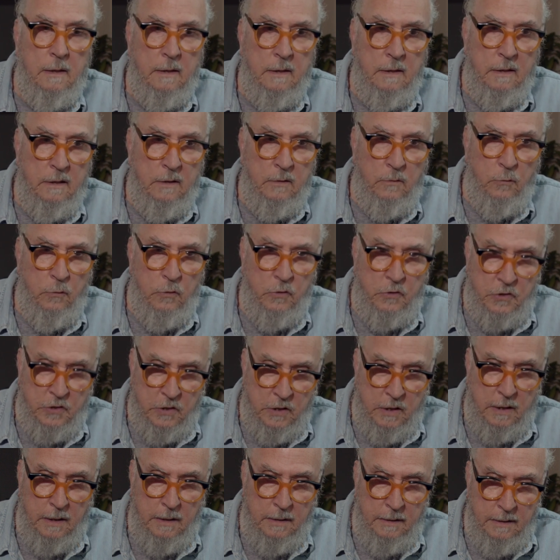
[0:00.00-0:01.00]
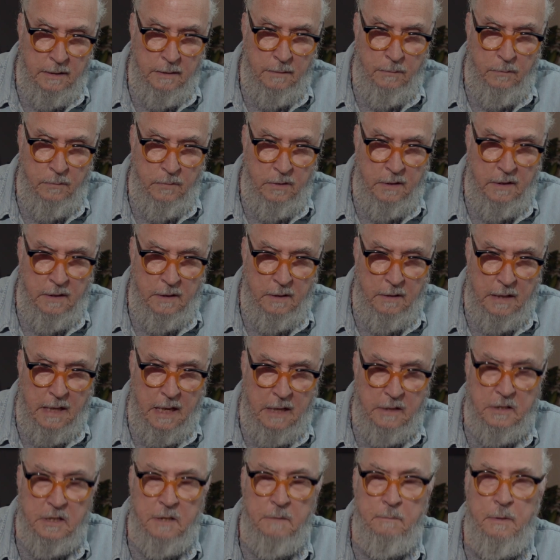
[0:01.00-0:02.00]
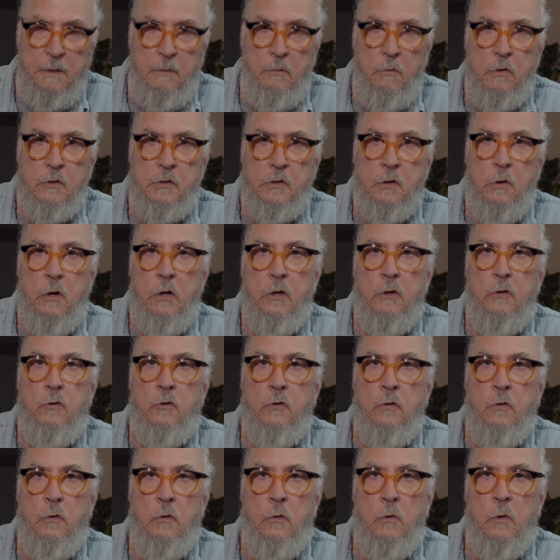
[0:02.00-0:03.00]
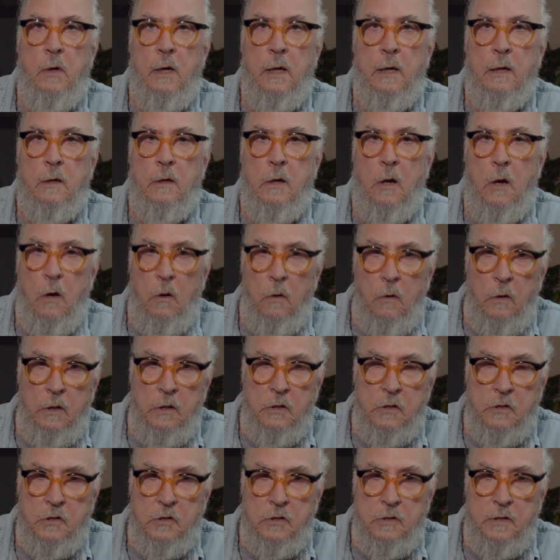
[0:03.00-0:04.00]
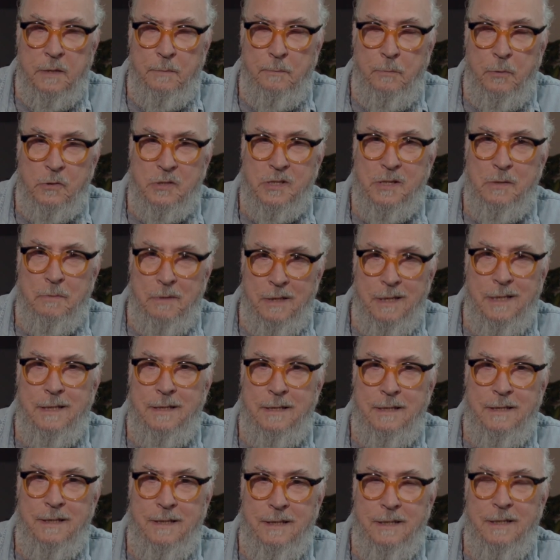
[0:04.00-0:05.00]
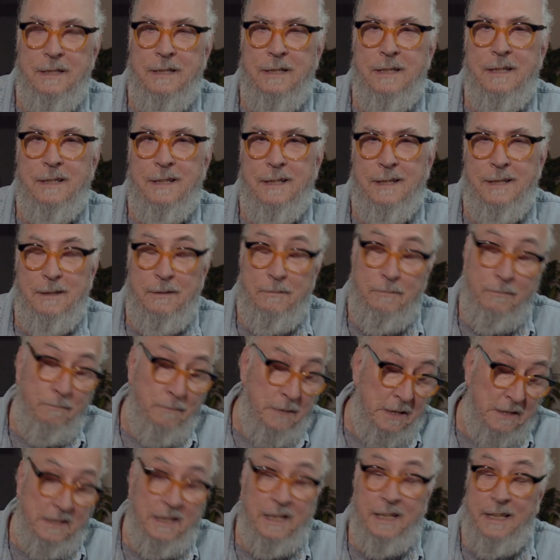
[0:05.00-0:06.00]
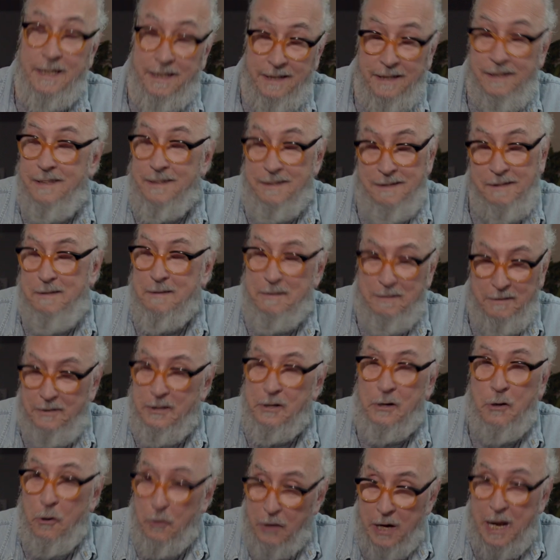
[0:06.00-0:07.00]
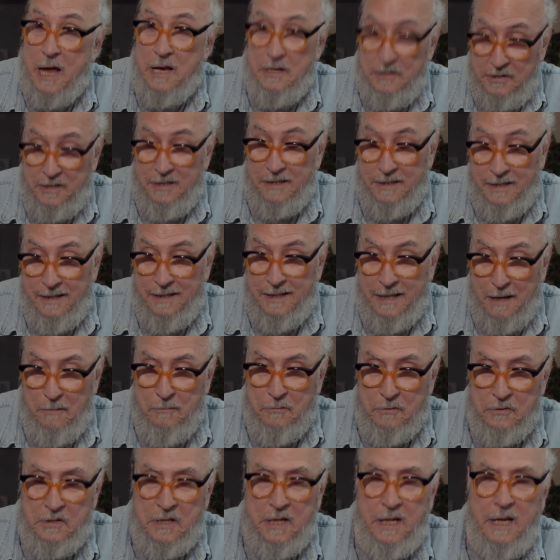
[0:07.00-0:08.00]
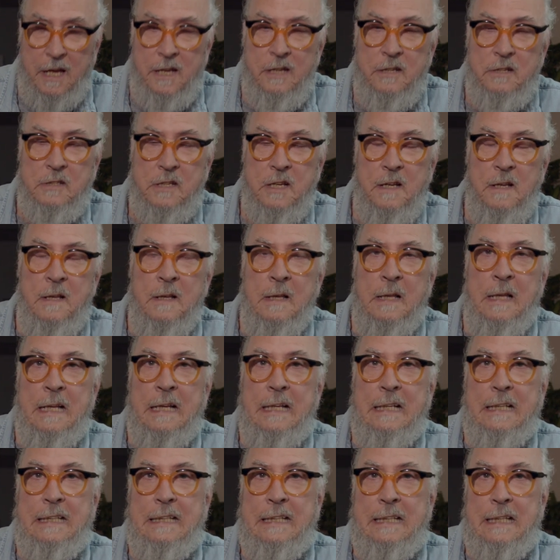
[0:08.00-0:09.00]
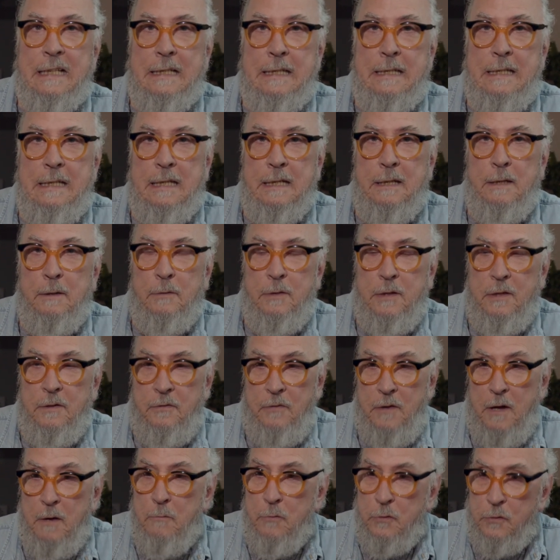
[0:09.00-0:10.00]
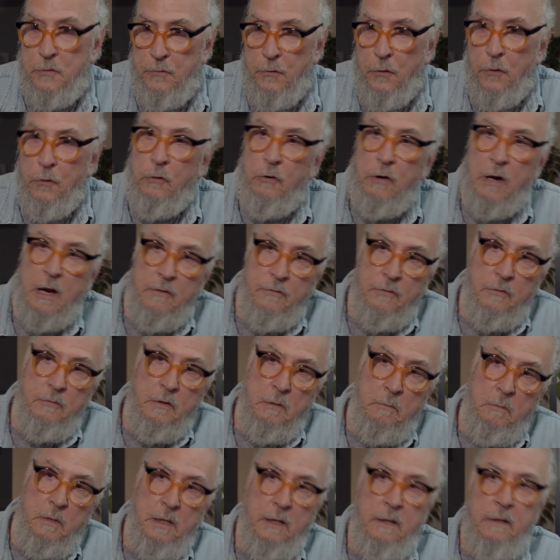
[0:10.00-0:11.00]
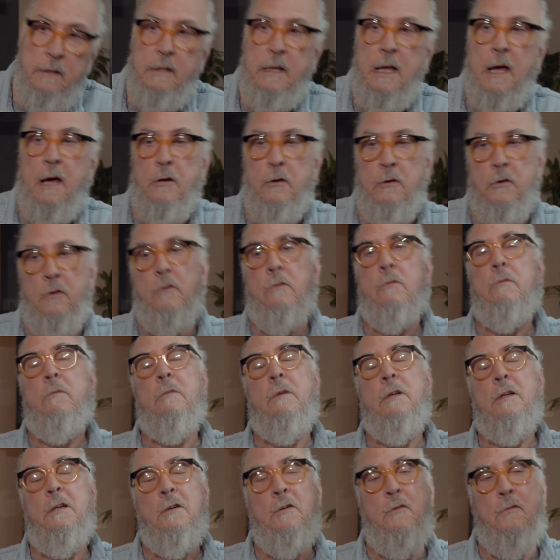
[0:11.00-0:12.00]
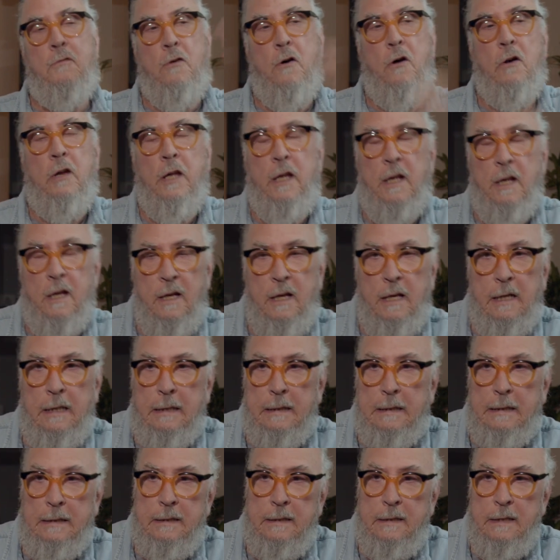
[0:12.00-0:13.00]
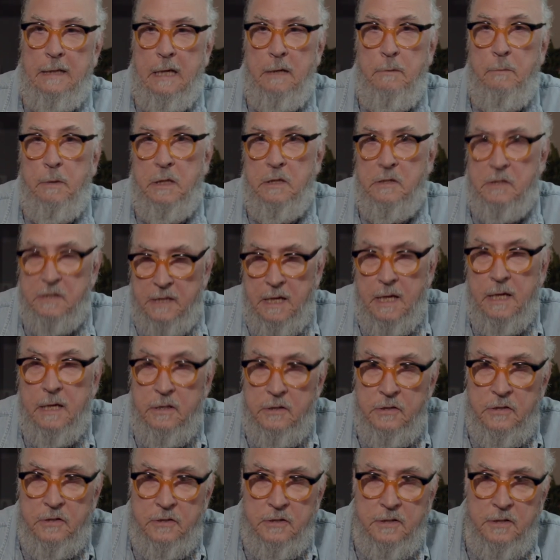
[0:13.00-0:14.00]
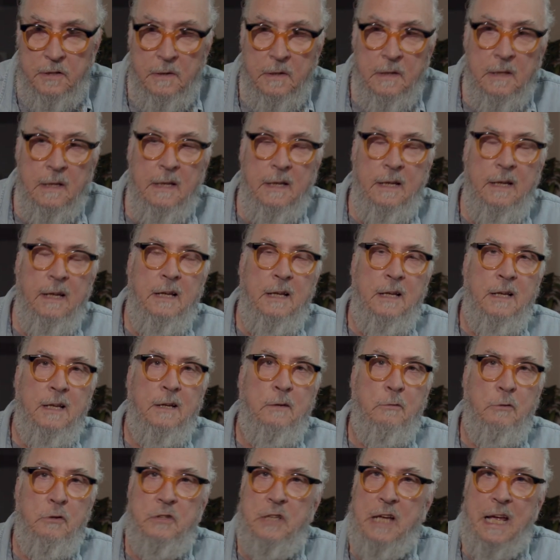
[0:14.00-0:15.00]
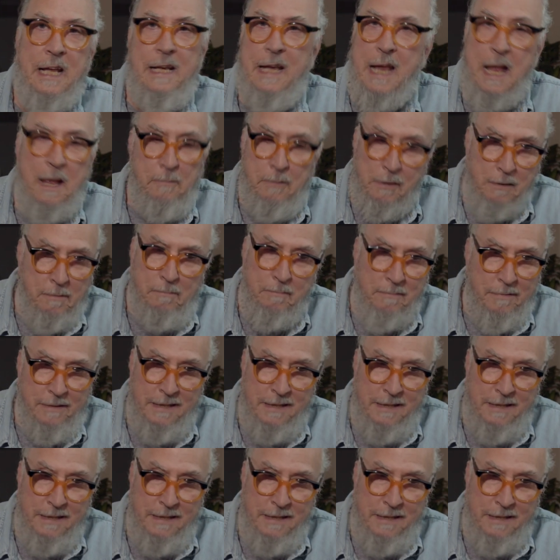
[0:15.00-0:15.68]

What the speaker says: in which the ICP was going to acknowledge the possibility, basically recognizing that was the case, that the famous photograph of the Miliciano falling had been staged, which they never